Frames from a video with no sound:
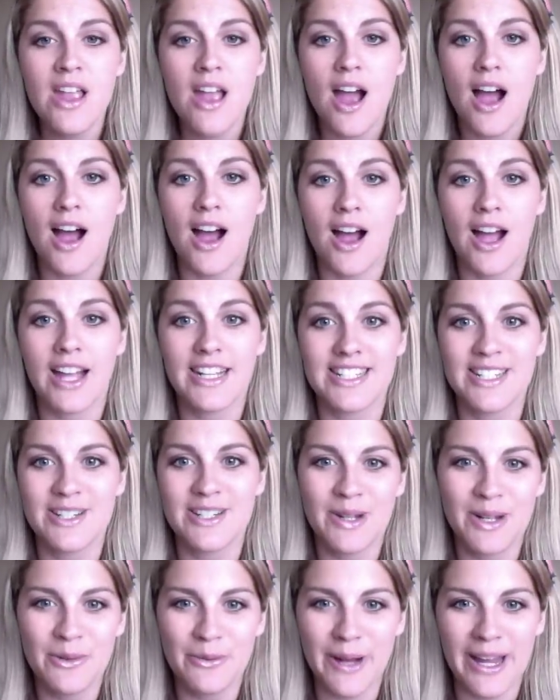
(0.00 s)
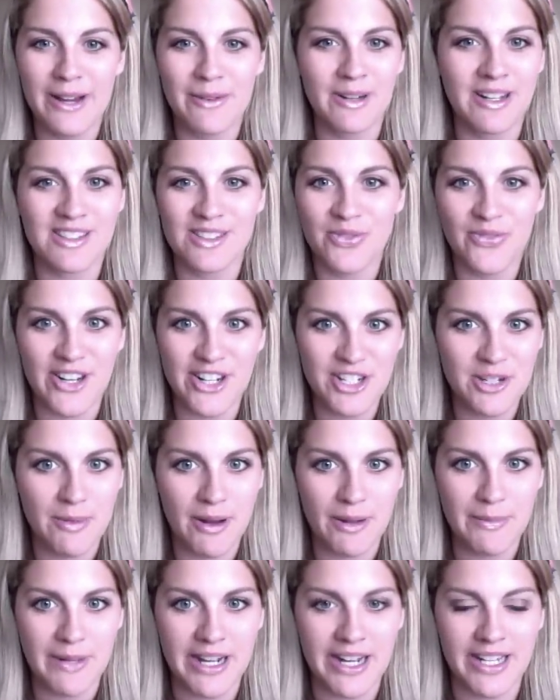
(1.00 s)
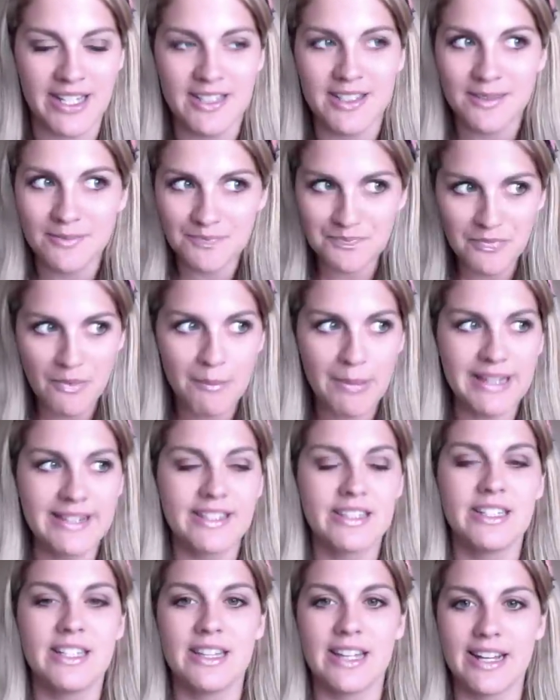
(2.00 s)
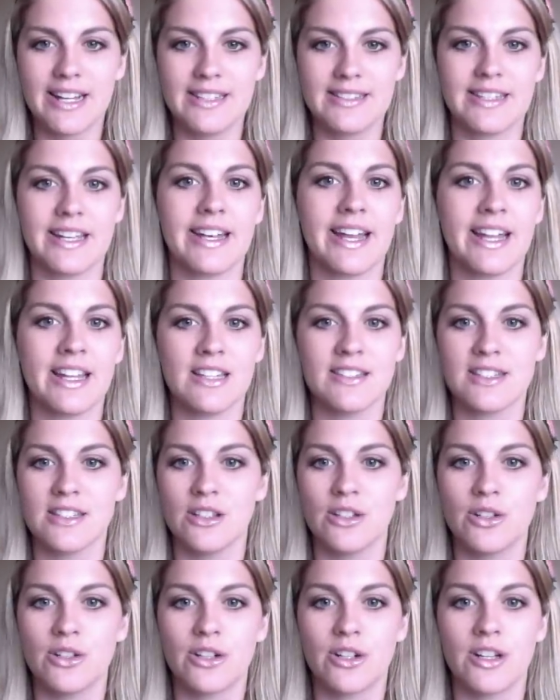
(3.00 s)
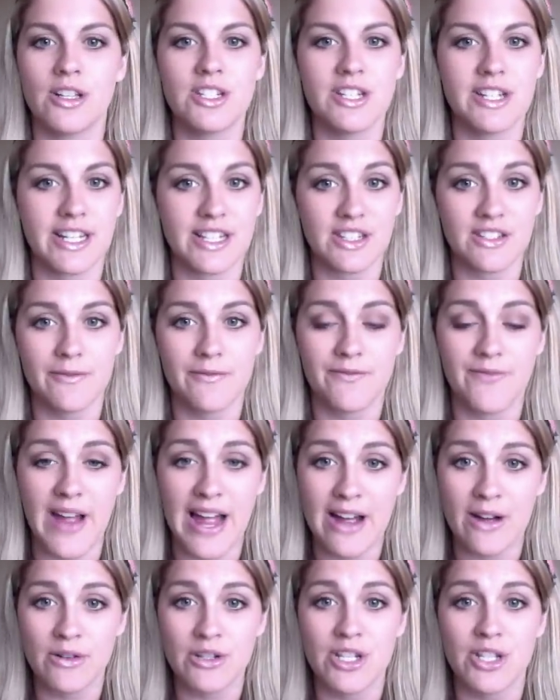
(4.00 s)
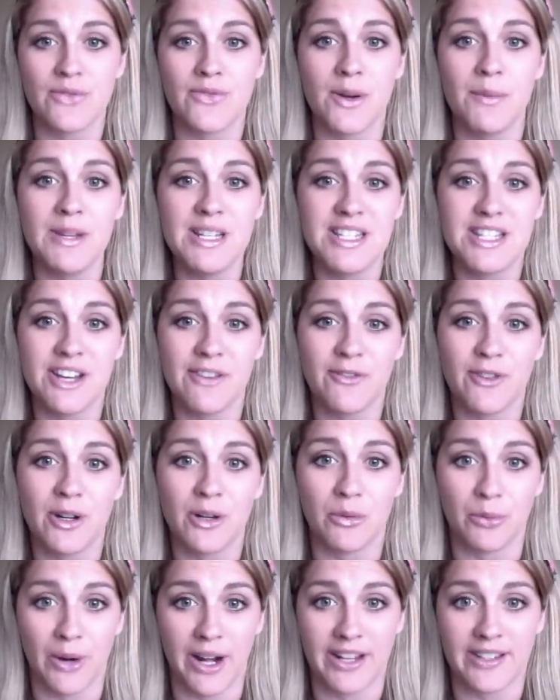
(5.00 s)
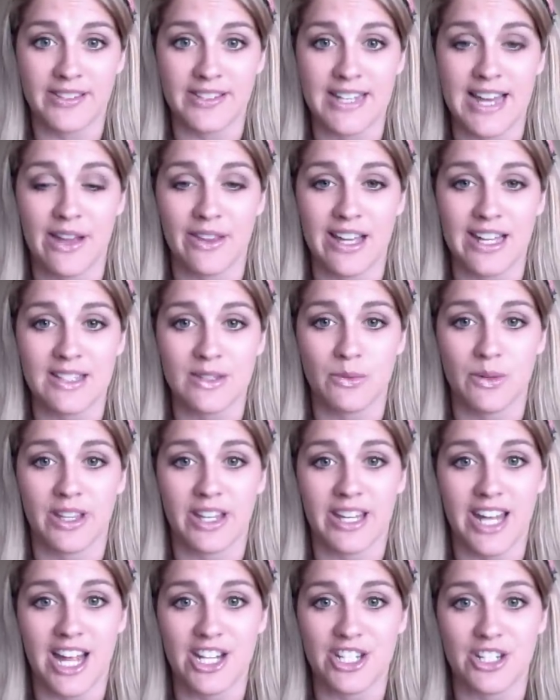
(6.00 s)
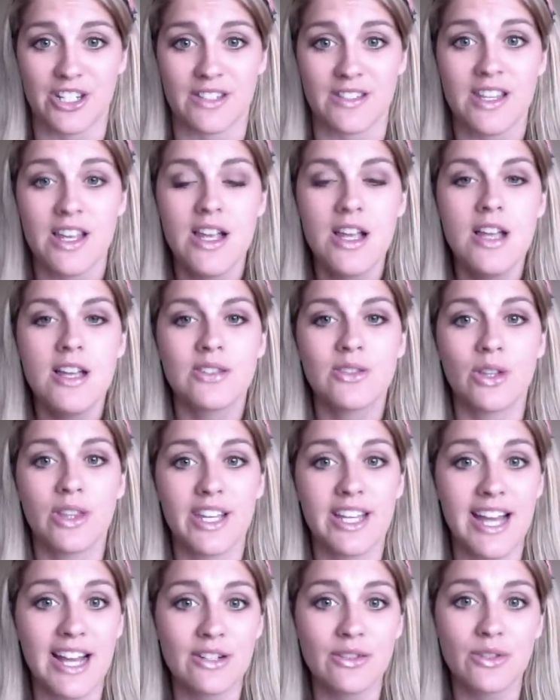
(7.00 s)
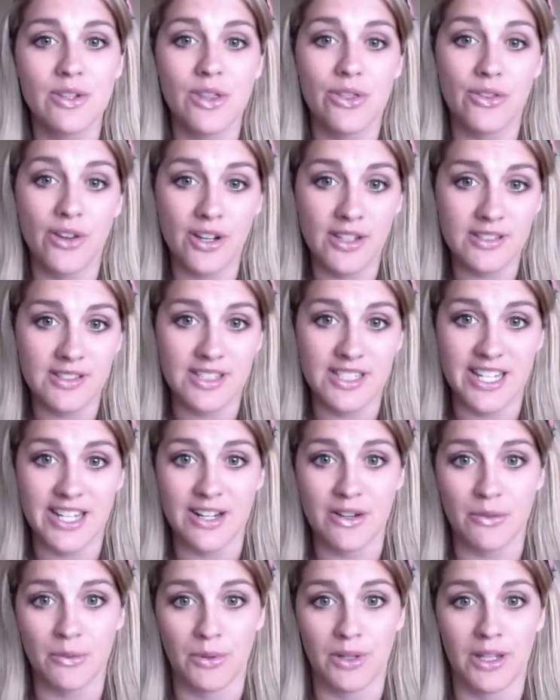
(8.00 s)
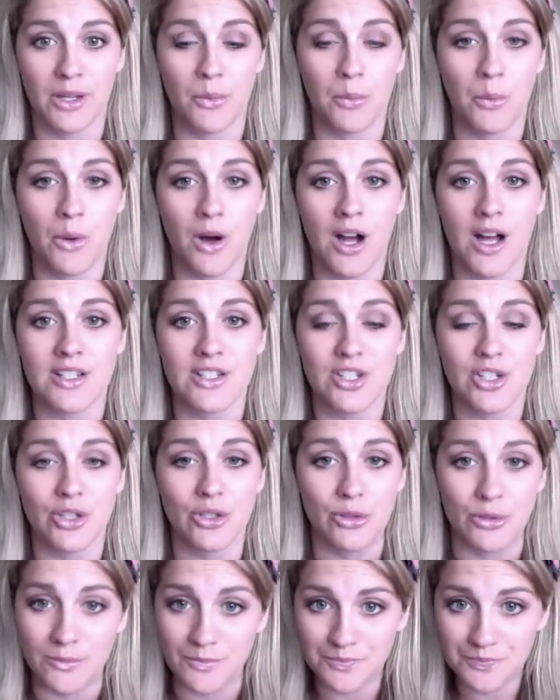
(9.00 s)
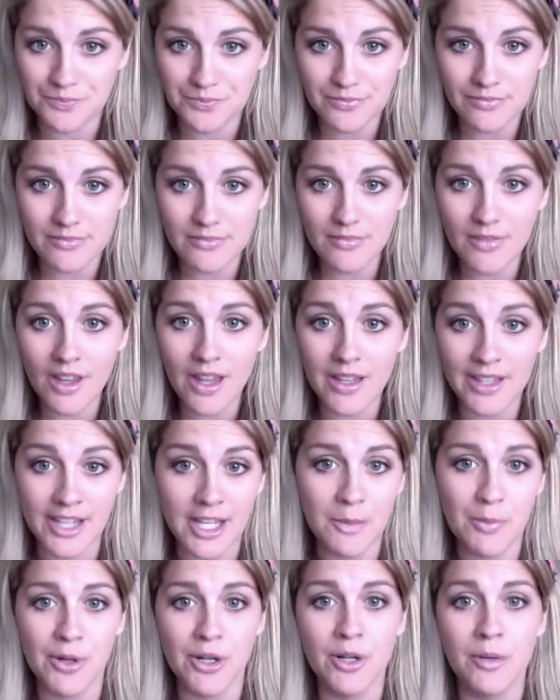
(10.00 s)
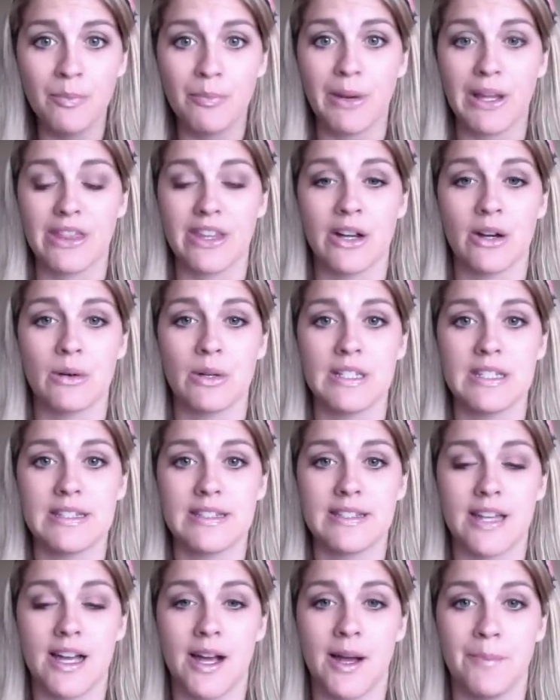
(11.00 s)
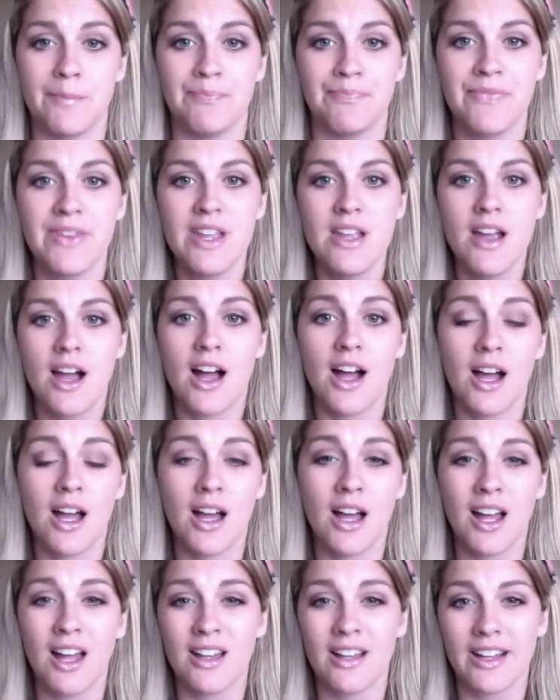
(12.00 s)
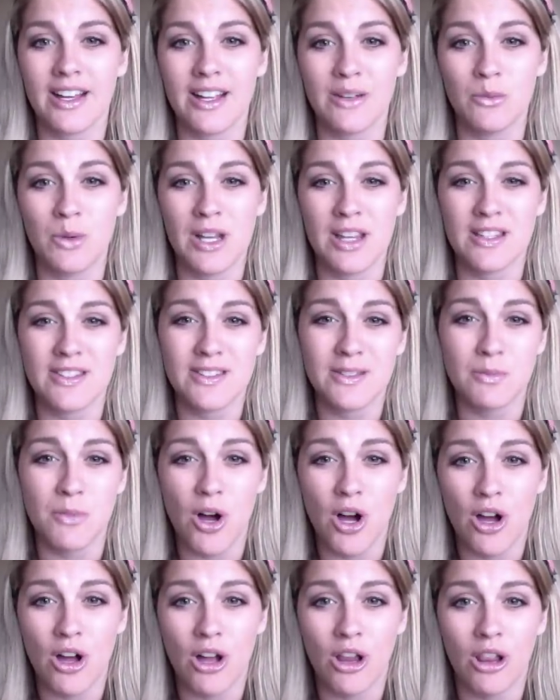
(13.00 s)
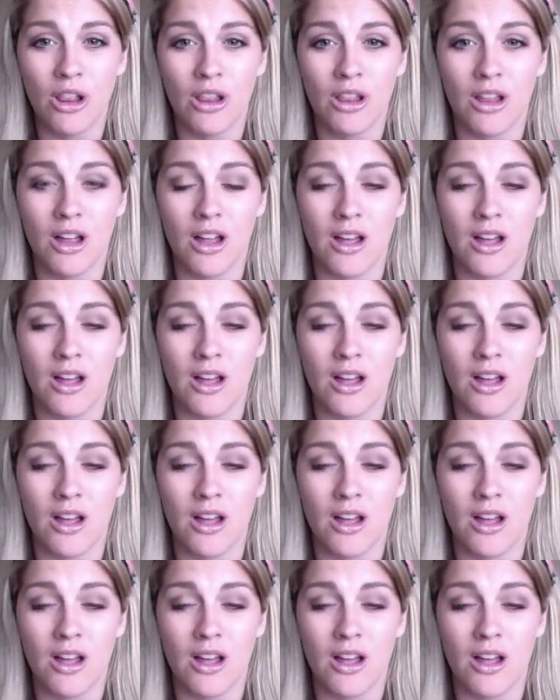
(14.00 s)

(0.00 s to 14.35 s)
I didn't want to wait while it's fresh in my mind. Basically, like I said, Ayla's a little girl. She gets found. She's from a different race now. That's where the catch is. So the Neanderthals didn't really want to keep her, but there was some, one of the small,